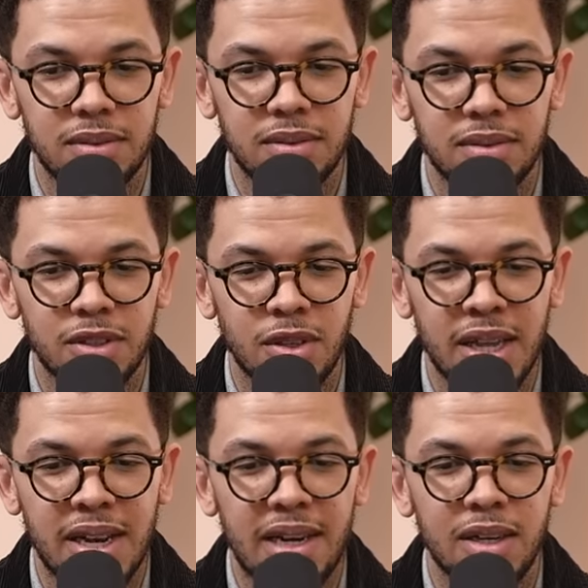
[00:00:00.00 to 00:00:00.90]
So they
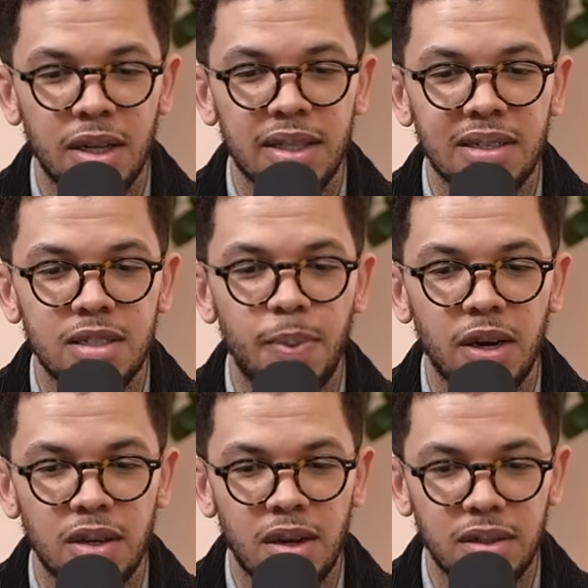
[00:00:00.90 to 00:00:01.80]
nearly got that spot
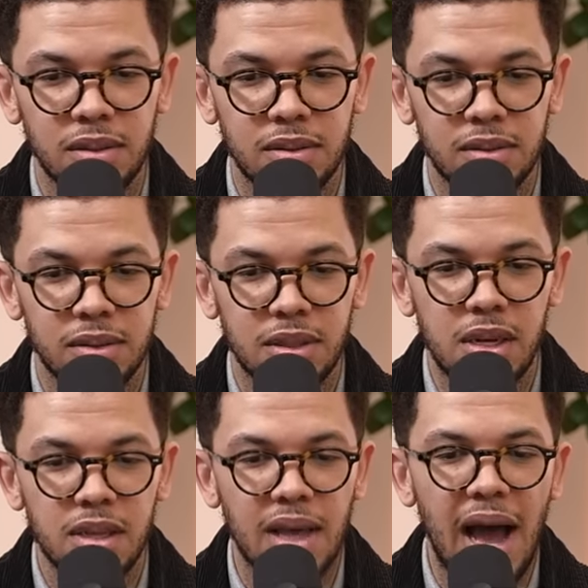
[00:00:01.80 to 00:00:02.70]
on.
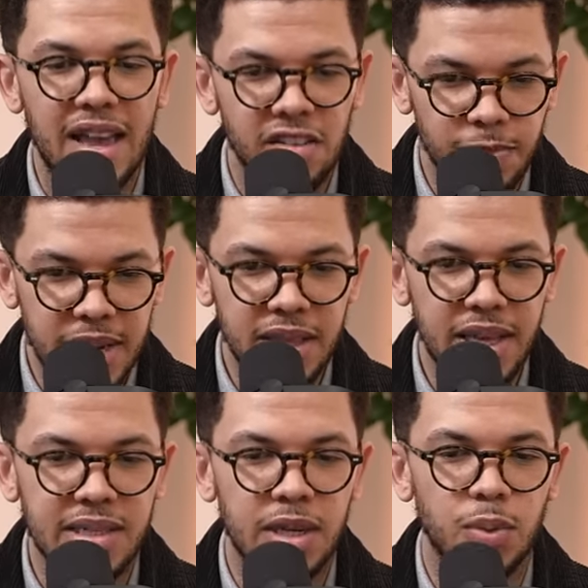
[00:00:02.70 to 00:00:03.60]
The IFP, they
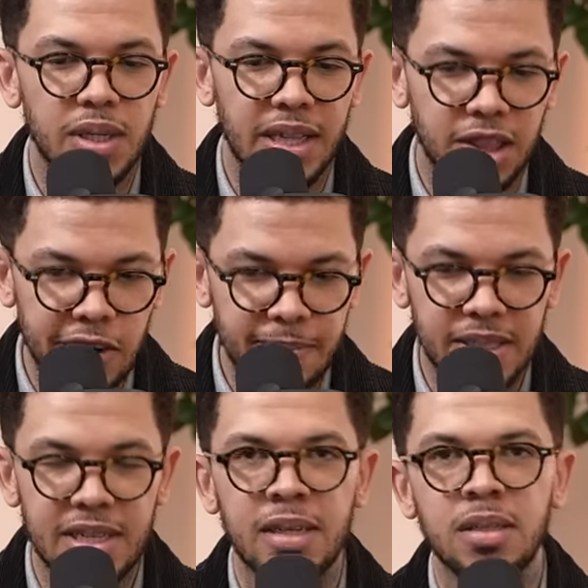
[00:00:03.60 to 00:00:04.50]
said, would get
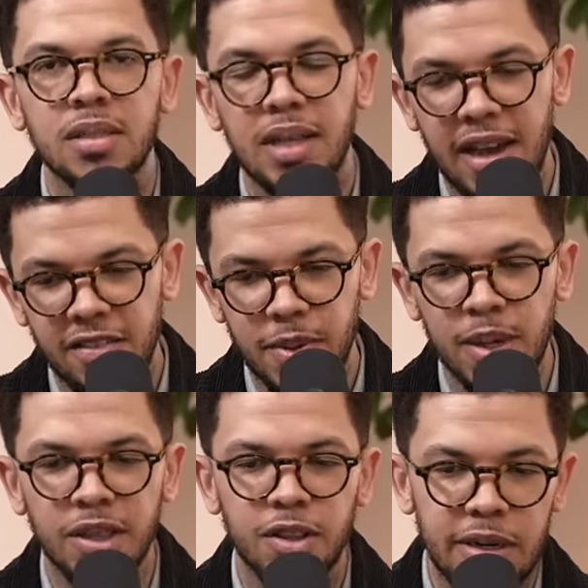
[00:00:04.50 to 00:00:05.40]
3%. The IFP
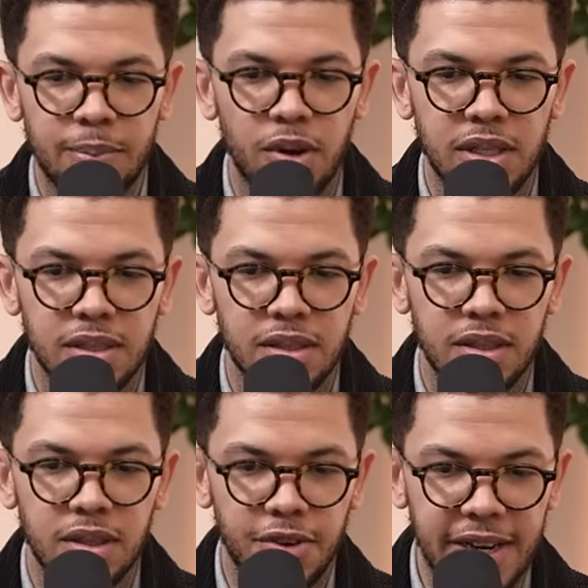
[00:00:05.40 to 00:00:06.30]
got
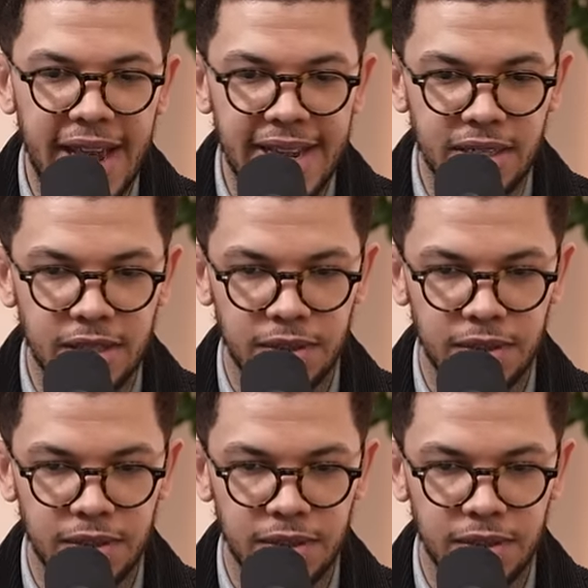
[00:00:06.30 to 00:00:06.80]
3.38.